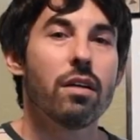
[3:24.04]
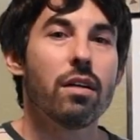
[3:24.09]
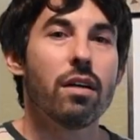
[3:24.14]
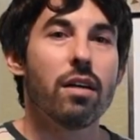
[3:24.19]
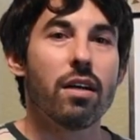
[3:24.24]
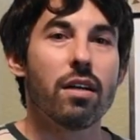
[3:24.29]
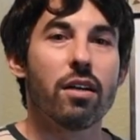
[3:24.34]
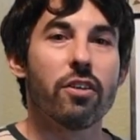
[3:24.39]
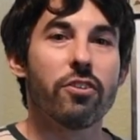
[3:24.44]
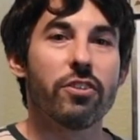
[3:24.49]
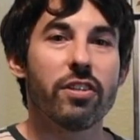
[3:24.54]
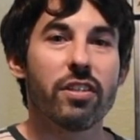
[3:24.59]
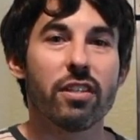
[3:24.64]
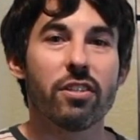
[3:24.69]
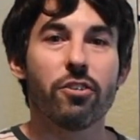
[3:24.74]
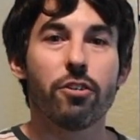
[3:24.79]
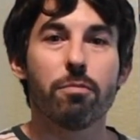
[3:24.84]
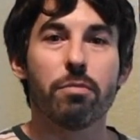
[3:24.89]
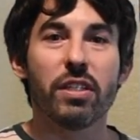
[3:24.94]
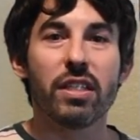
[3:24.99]
Another thing
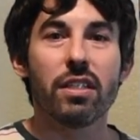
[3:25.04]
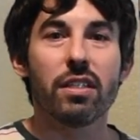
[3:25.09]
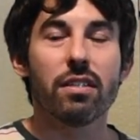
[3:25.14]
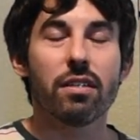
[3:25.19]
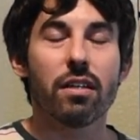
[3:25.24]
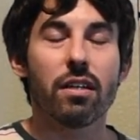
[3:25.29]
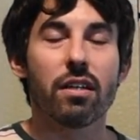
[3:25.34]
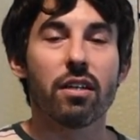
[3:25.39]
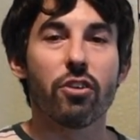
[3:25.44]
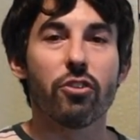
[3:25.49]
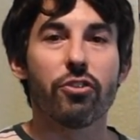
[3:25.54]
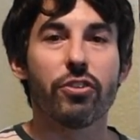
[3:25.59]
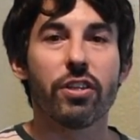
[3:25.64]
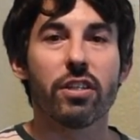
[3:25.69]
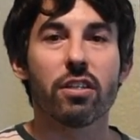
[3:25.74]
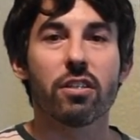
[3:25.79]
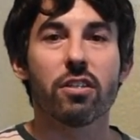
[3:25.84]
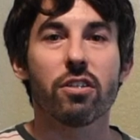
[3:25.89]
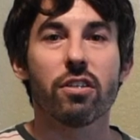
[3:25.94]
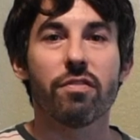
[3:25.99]

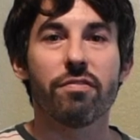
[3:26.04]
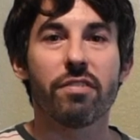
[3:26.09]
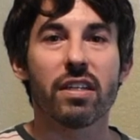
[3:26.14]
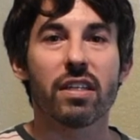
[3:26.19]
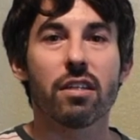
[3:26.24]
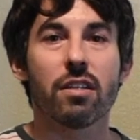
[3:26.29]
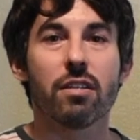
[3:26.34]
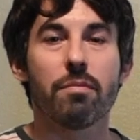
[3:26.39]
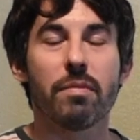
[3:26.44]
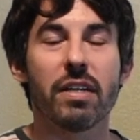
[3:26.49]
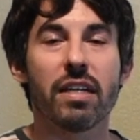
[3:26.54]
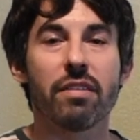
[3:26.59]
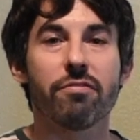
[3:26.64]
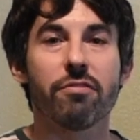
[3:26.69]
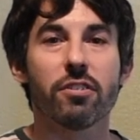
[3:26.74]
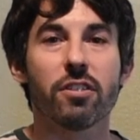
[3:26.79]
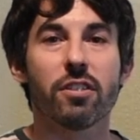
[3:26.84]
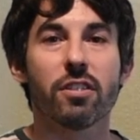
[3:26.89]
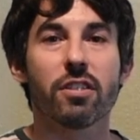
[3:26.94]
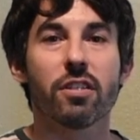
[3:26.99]
that could affect the demand
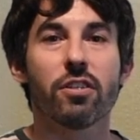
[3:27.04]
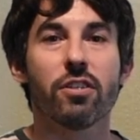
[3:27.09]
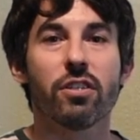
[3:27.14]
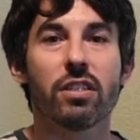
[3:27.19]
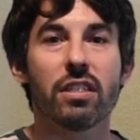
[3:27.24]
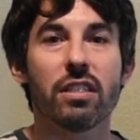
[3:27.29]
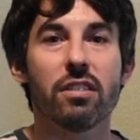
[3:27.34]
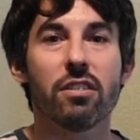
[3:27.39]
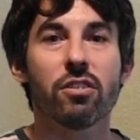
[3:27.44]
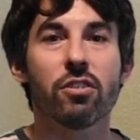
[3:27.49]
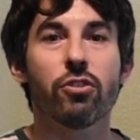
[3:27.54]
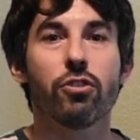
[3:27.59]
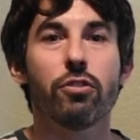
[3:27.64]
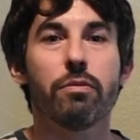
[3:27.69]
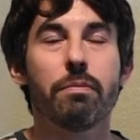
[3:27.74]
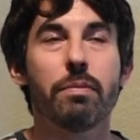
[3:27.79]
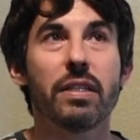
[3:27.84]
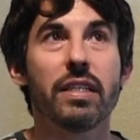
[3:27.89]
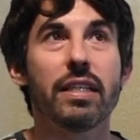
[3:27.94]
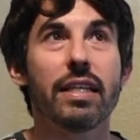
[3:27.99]
for cookies
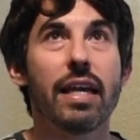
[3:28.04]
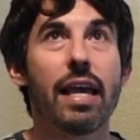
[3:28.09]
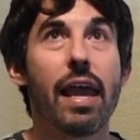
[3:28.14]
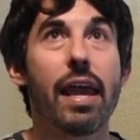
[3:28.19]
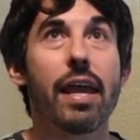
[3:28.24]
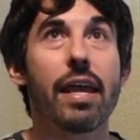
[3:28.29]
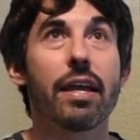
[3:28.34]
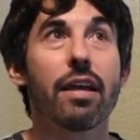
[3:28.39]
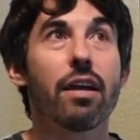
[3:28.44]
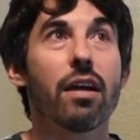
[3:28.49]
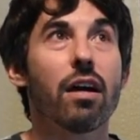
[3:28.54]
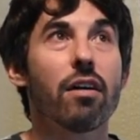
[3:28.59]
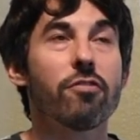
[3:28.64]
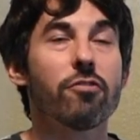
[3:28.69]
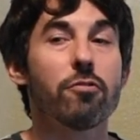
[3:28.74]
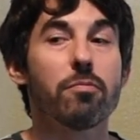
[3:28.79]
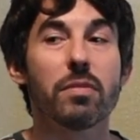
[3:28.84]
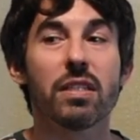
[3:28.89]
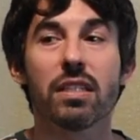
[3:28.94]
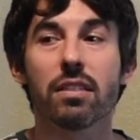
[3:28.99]
could be a
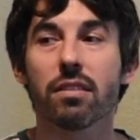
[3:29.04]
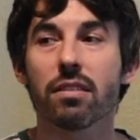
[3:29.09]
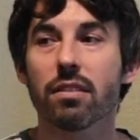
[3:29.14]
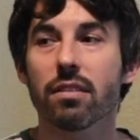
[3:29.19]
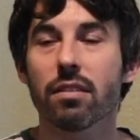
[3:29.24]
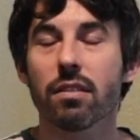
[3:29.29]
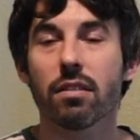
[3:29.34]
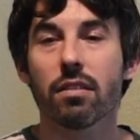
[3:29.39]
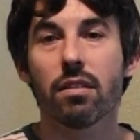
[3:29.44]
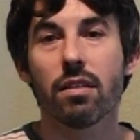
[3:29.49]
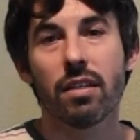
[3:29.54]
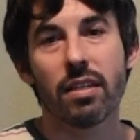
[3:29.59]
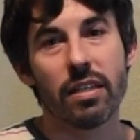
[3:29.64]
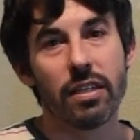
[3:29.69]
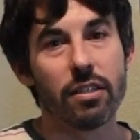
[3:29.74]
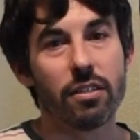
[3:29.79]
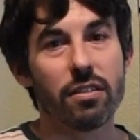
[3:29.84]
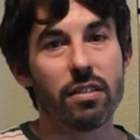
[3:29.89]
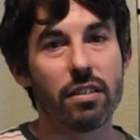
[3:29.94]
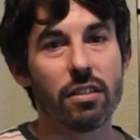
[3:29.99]
government
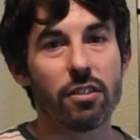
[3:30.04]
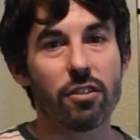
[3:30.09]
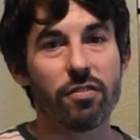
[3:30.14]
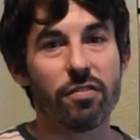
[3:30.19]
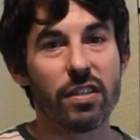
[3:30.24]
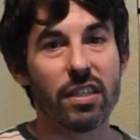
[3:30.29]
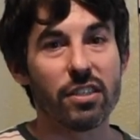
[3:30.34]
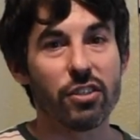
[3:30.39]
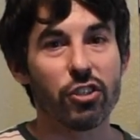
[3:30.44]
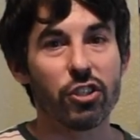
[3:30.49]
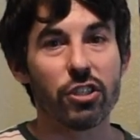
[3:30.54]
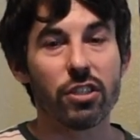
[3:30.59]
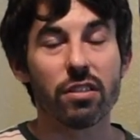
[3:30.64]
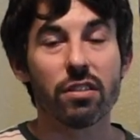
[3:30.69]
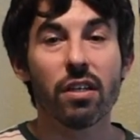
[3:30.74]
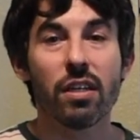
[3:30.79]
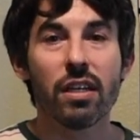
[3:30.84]
intervention.